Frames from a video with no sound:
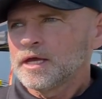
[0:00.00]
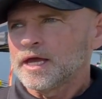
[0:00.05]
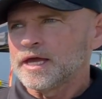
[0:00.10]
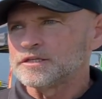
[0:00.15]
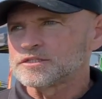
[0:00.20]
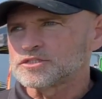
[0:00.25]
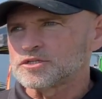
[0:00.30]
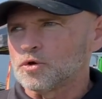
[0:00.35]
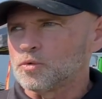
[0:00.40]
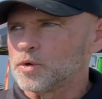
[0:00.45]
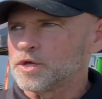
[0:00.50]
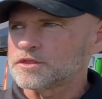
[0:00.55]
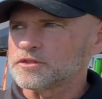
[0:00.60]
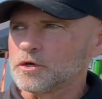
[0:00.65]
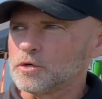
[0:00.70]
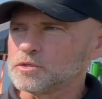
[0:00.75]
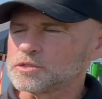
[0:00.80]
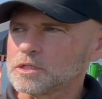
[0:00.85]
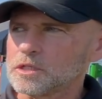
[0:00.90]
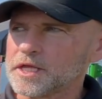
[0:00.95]
And so with
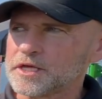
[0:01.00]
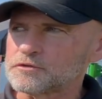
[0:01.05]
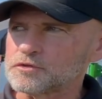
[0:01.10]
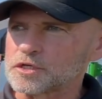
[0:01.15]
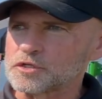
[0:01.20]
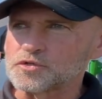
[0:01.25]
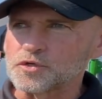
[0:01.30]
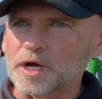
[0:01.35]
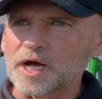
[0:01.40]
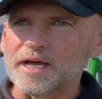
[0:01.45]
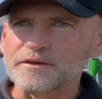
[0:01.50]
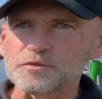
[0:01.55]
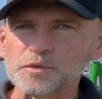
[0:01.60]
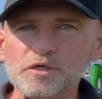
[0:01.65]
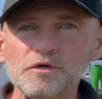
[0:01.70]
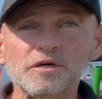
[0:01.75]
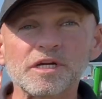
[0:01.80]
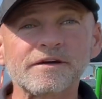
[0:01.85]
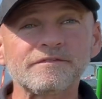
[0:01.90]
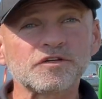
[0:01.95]
those electric drives,
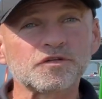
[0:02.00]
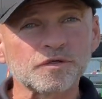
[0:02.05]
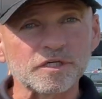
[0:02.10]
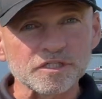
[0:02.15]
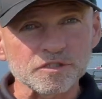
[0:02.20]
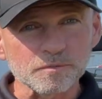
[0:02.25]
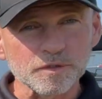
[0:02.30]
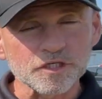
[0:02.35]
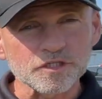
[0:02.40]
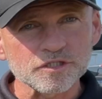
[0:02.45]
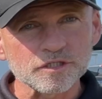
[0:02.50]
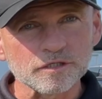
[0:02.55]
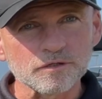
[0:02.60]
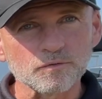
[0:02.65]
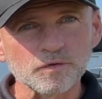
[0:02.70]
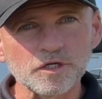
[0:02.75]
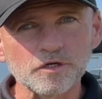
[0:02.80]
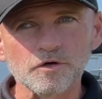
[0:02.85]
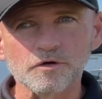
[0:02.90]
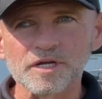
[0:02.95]
we don't have a
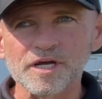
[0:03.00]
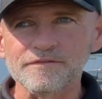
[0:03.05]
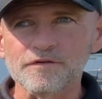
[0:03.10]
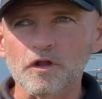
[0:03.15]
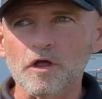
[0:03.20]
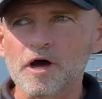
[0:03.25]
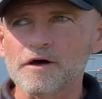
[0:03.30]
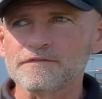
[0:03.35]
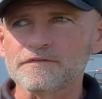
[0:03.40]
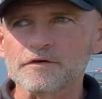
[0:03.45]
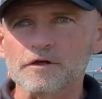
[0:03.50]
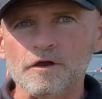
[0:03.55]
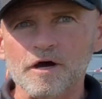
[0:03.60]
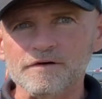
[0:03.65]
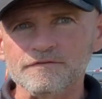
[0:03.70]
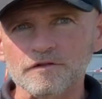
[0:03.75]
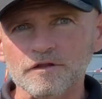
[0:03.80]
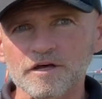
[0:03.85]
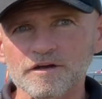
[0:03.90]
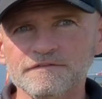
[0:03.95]
transmission, we don't have lot, an
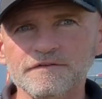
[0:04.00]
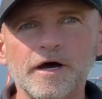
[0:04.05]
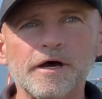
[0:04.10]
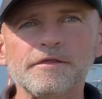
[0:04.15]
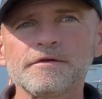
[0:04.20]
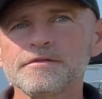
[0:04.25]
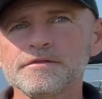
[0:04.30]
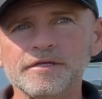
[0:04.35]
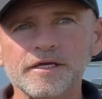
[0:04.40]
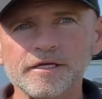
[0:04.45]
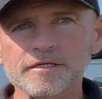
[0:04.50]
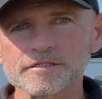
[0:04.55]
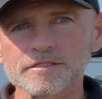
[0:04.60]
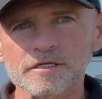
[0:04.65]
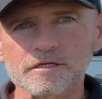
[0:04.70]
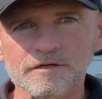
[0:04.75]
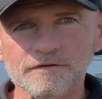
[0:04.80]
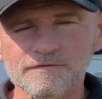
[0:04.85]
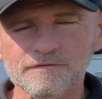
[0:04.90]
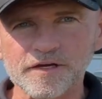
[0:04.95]
awful lot of other things
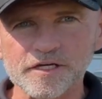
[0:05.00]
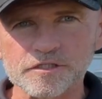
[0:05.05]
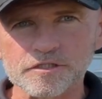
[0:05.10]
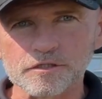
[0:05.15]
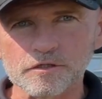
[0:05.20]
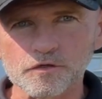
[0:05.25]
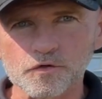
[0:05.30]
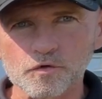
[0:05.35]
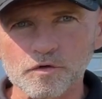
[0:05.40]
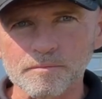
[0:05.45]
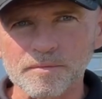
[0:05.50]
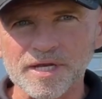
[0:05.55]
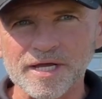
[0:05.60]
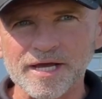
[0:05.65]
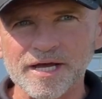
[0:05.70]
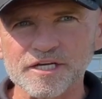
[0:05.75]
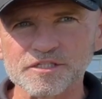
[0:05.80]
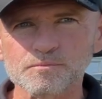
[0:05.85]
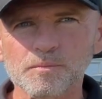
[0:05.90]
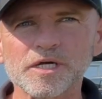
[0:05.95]
that conventional equipment
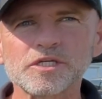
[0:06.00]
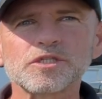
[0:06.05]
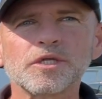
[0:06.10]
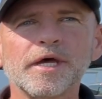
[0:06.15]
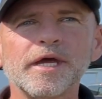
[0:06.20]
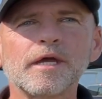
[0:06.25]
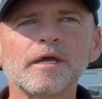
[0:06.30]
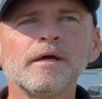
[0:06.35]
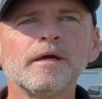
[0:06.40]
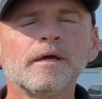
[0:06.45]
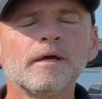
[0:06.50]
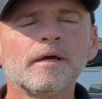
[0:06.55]
has, much like